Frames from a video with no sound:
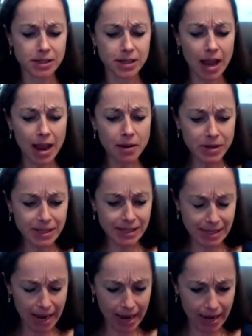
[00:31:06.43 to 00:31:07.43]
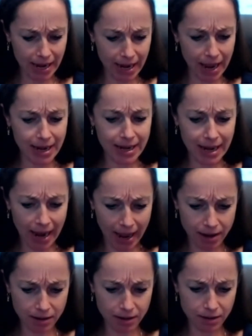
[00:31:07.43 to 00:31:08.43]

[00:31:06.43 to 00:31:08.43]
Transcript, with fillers: I would say, and again,